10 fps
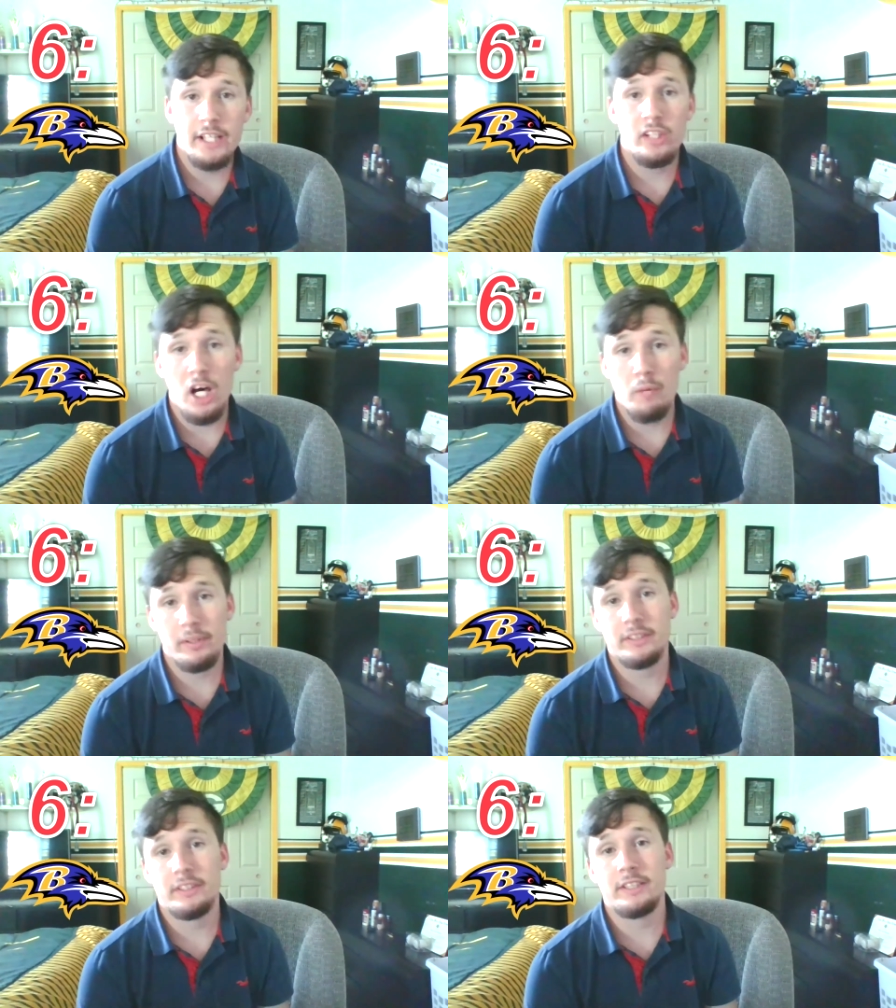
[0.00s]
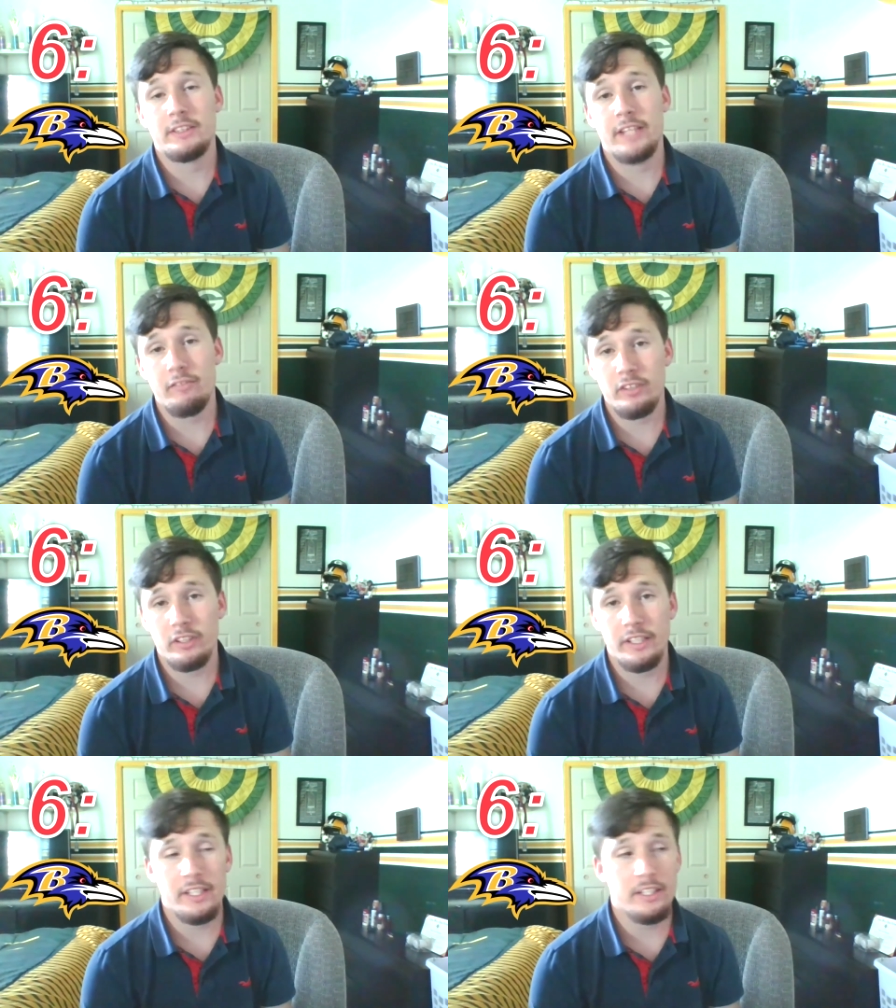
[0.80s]
Dobbins is
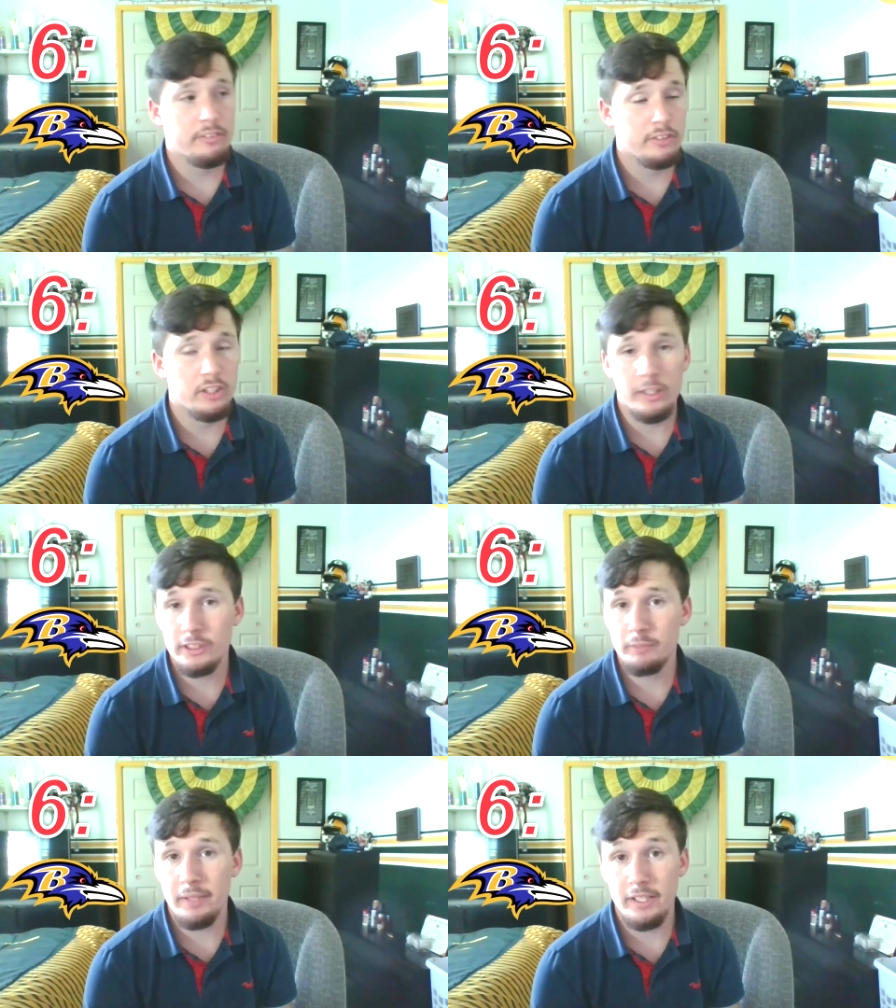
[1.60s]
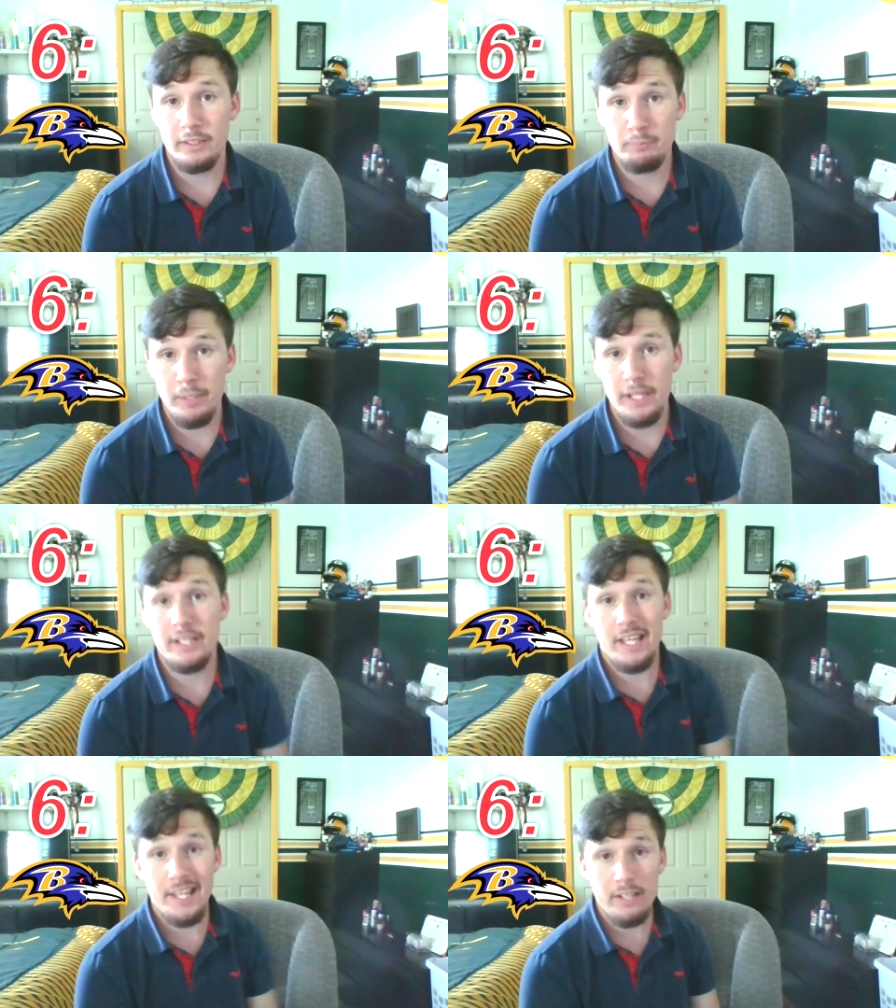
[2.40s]
definitely going to be a big
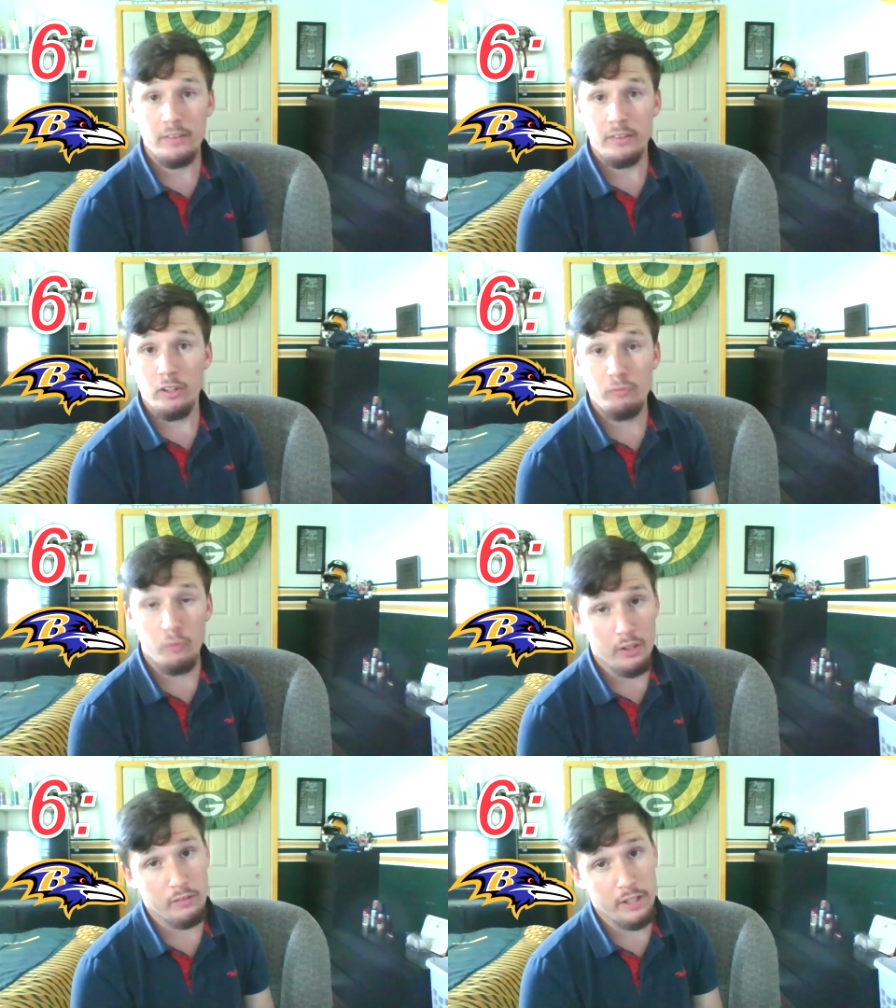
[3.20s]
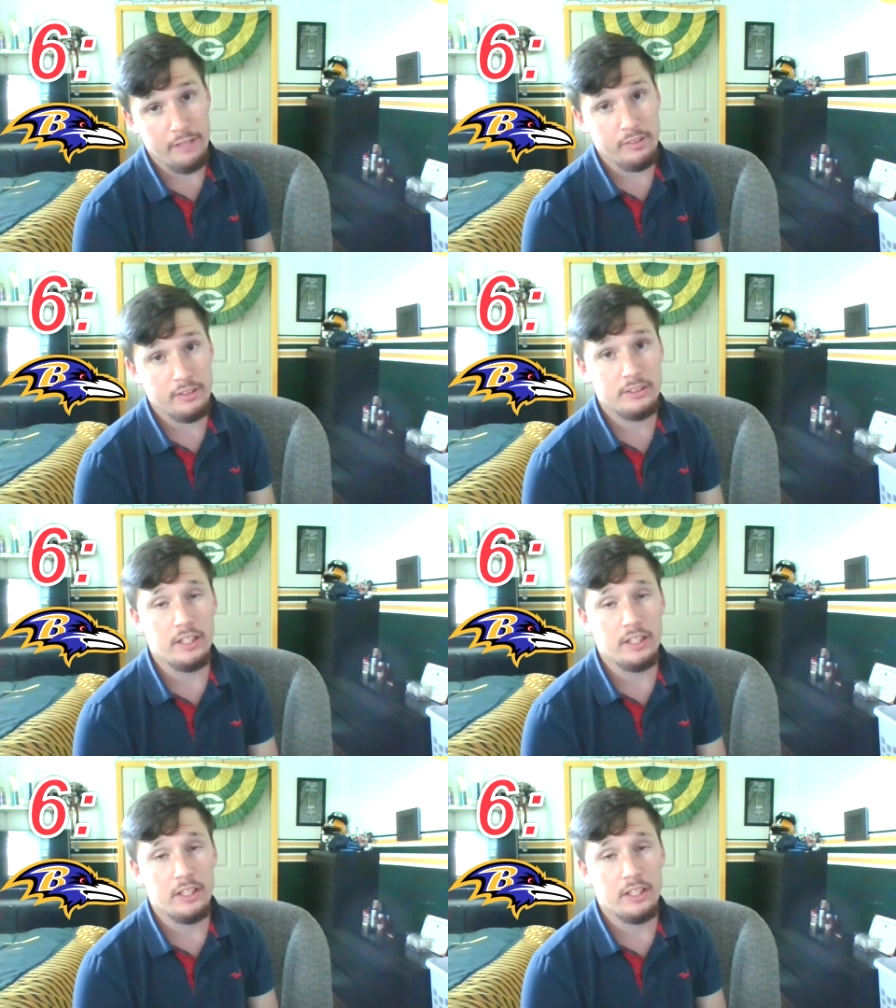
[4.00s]
hit for the Ravens.